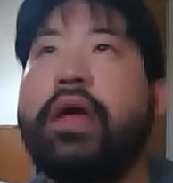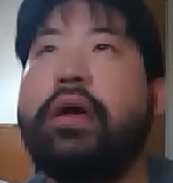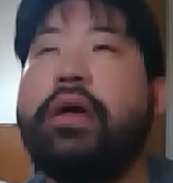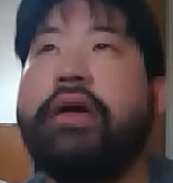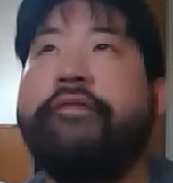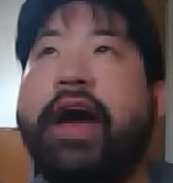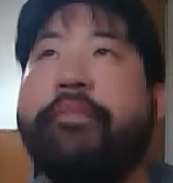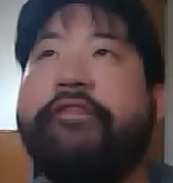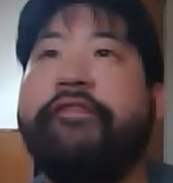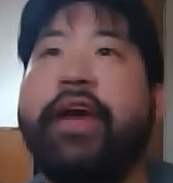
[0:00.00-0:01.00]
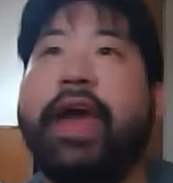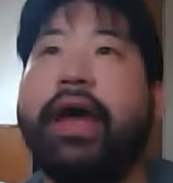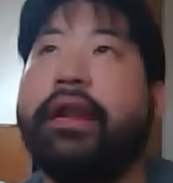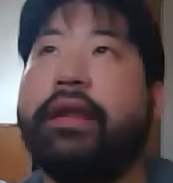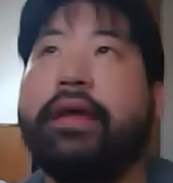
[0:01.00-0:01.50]
If I'm a
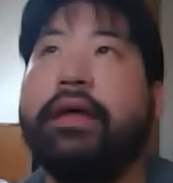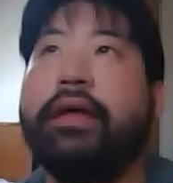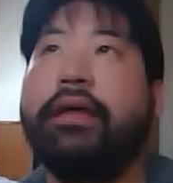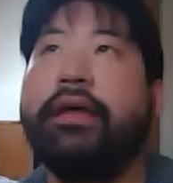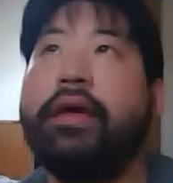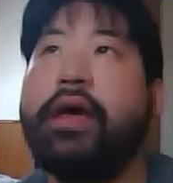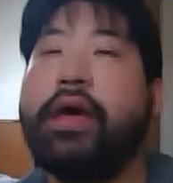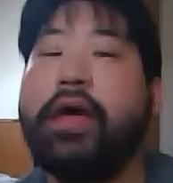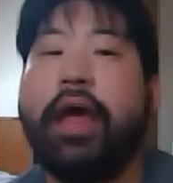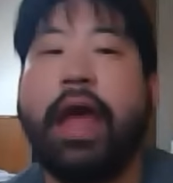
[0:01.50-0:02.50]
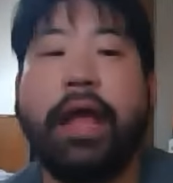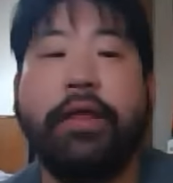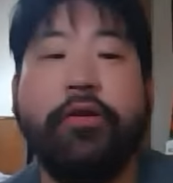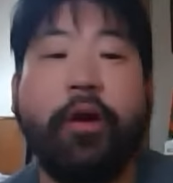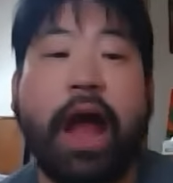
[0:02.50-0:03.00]
fan and
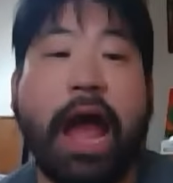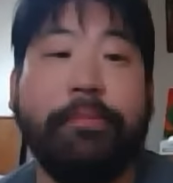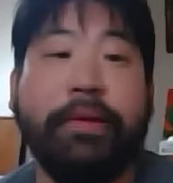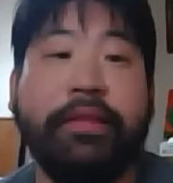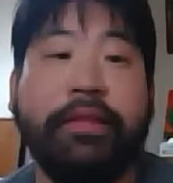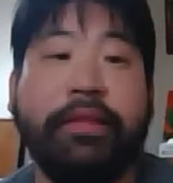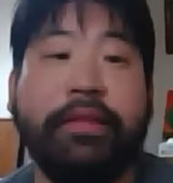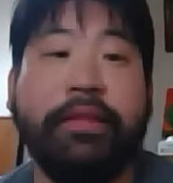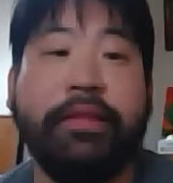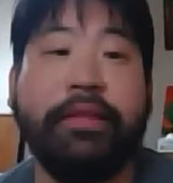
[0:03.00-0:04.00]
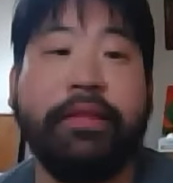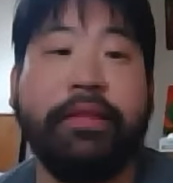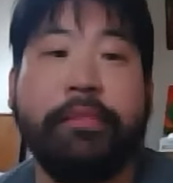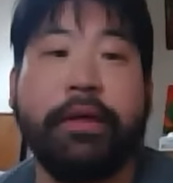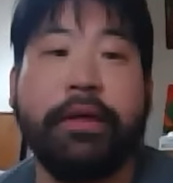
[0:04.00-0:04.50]
you're hyping this
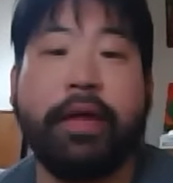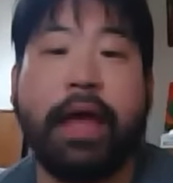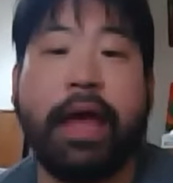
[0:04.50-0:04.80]
matchup up,